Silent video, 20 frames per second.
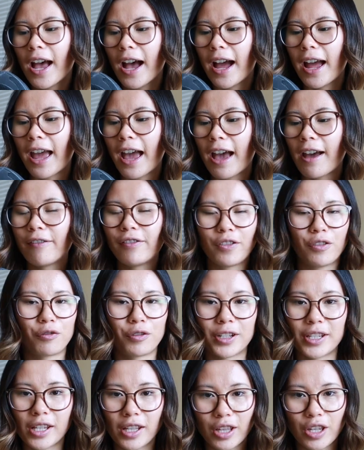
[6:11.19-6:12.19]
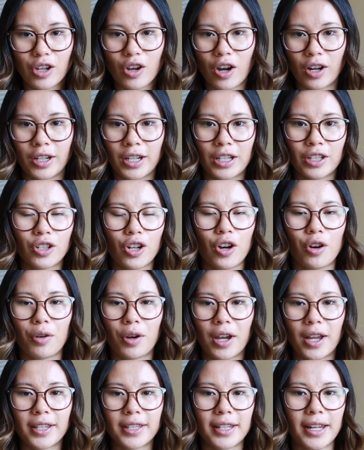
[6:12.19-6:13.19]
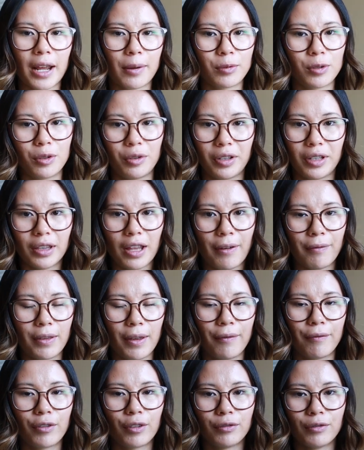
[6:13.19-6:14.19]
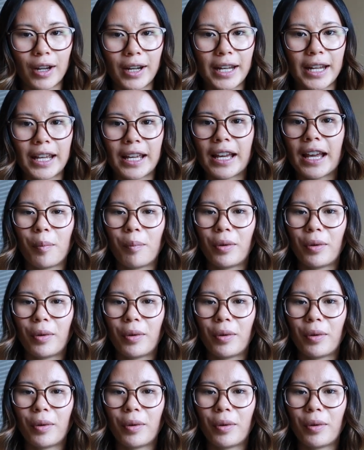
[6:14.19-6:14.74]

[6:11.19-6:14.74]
I have recently gotten into Hoka's and absolutely love them for running,